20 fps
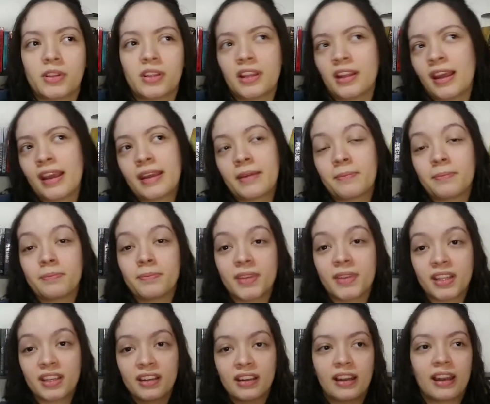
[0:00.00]
They've
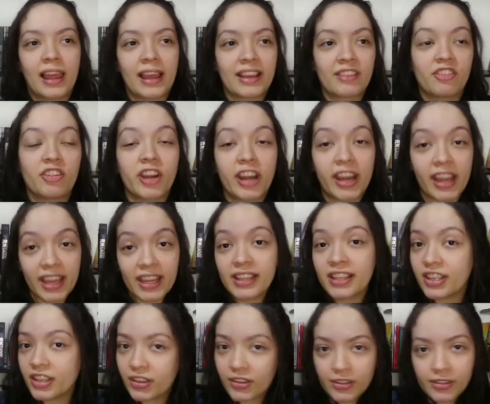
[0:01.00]
been like for
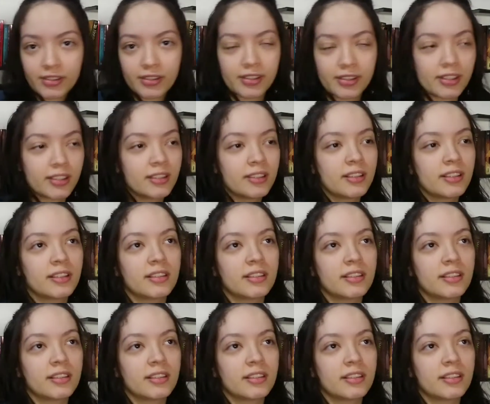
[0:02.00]
8 years in